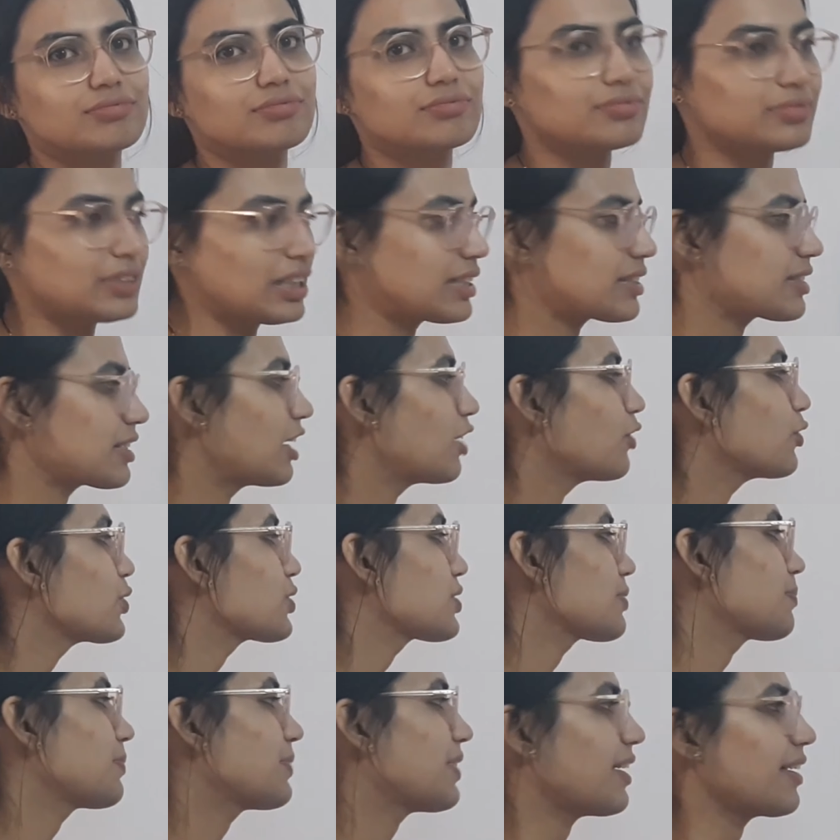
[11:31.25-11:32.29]
That's how you
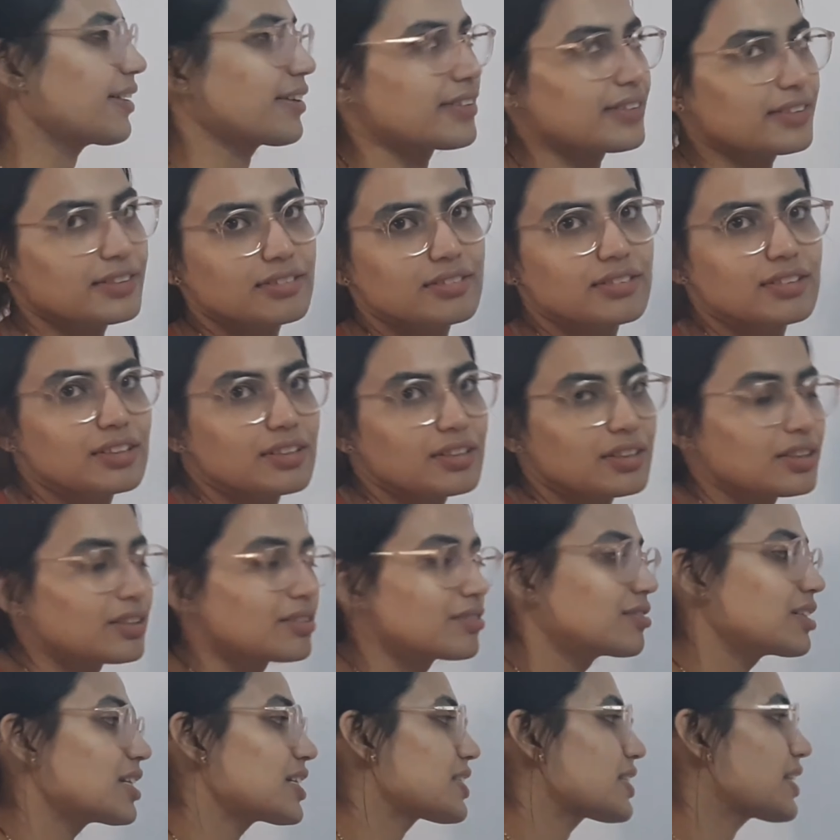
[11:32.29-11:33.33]
subtract.
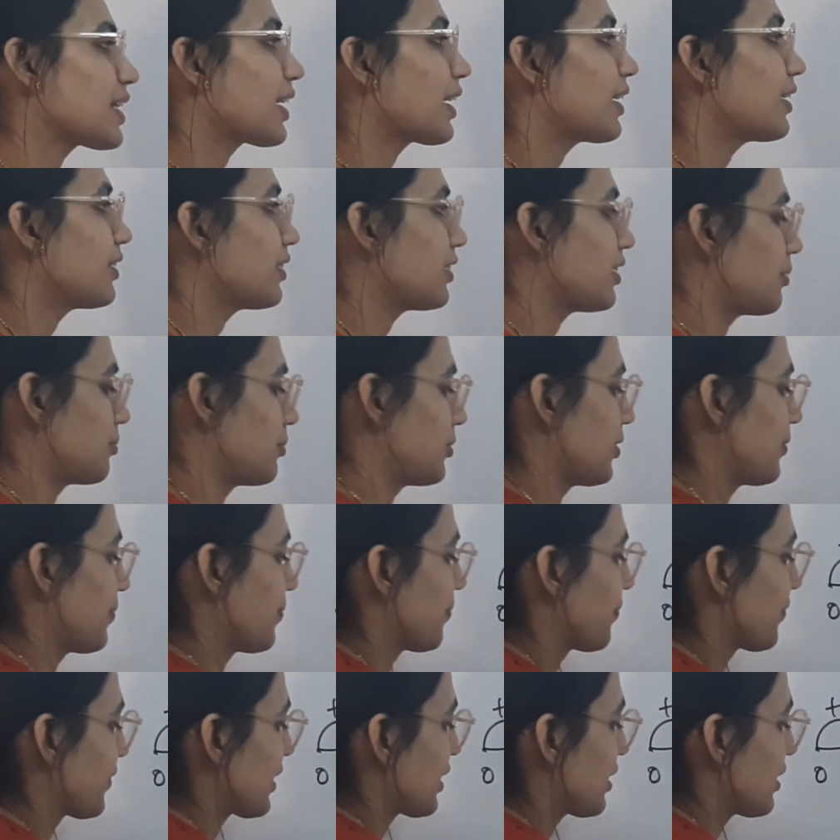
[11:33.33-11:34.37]
Let's take another number.
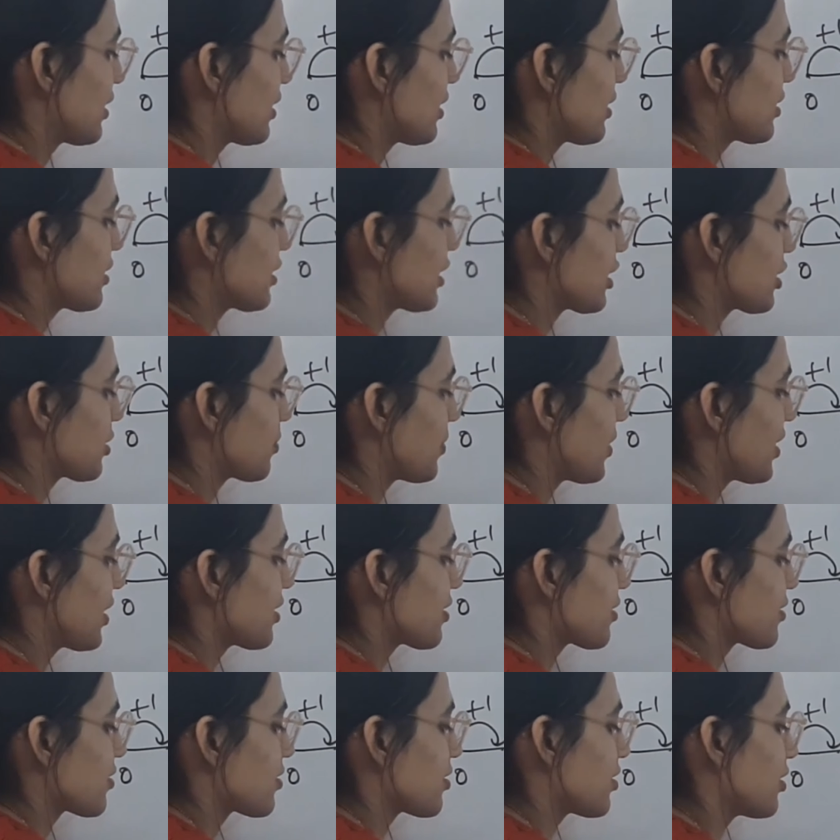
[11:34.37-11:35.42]
6
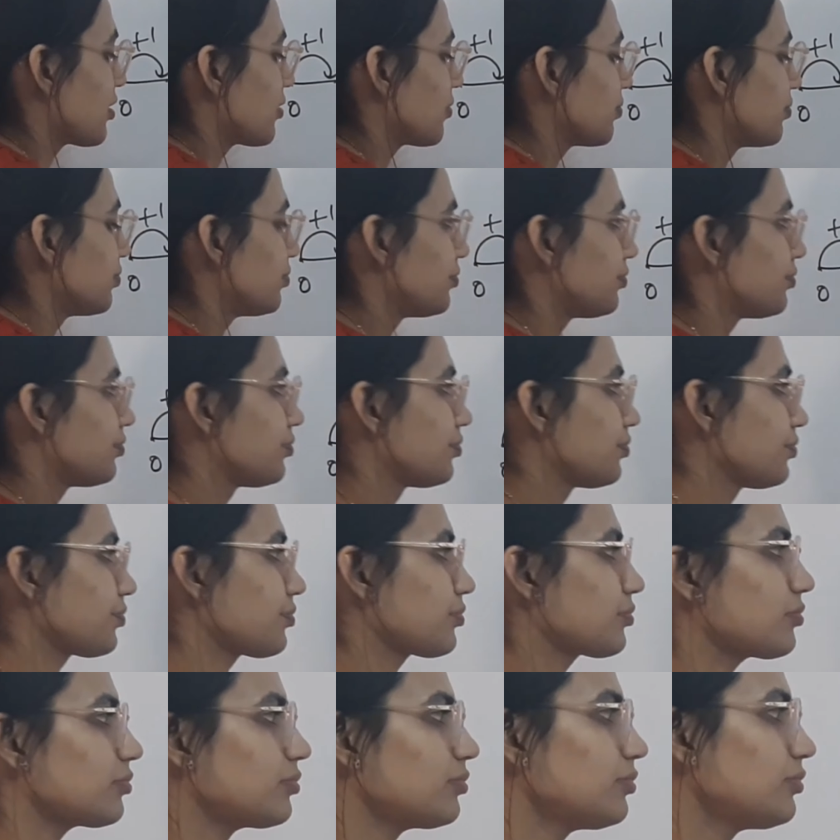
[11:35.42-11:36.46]
minus 3.
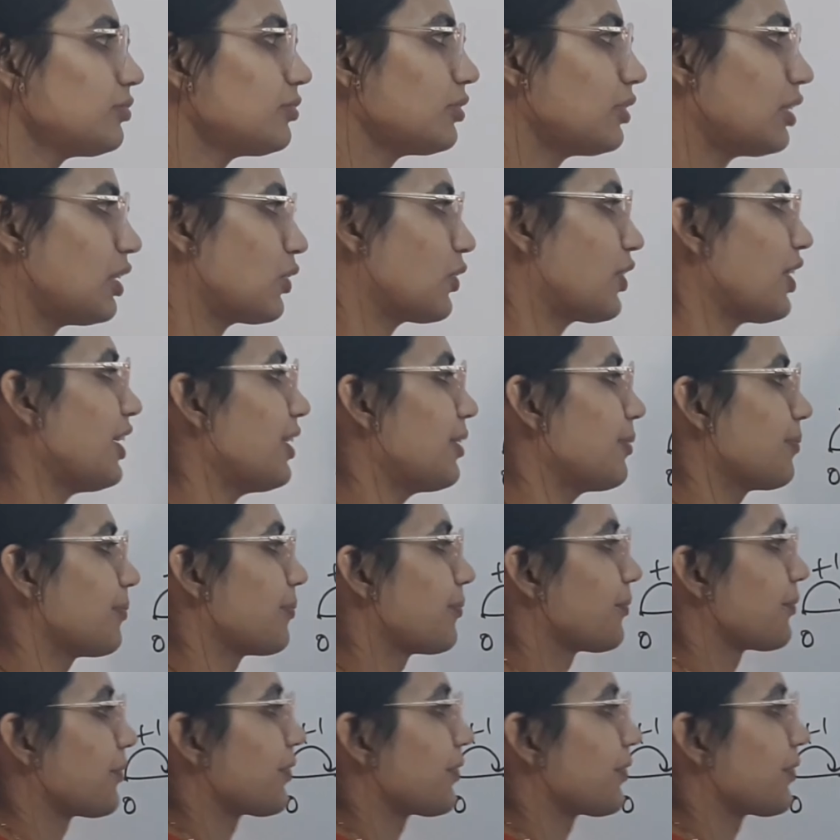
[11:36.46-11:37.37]
Okay.